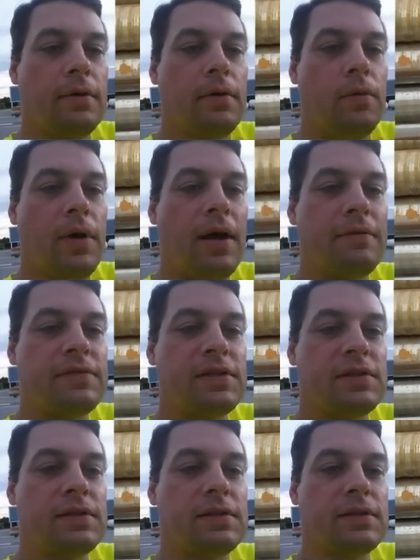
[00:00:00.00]
we have
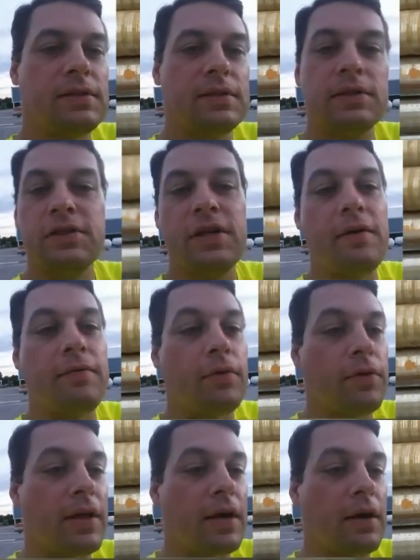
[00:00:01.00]
several
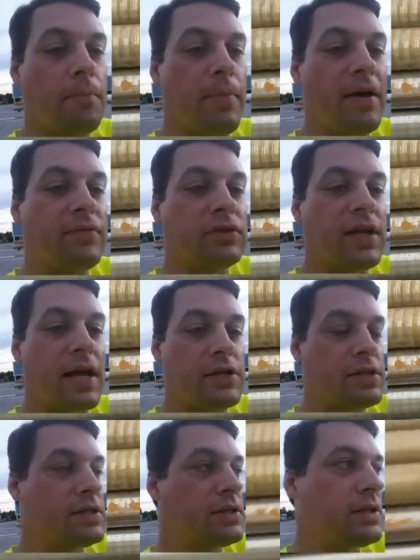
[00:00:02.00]
that are beveled
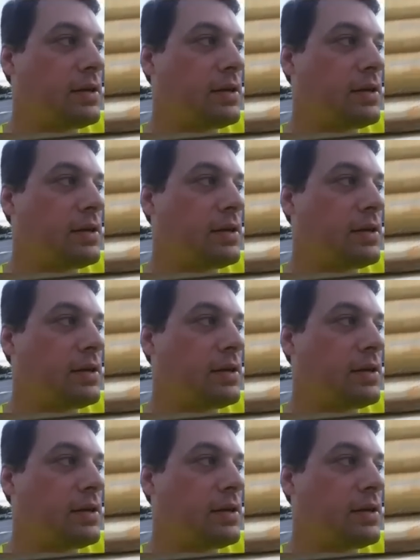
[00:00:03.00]
edges,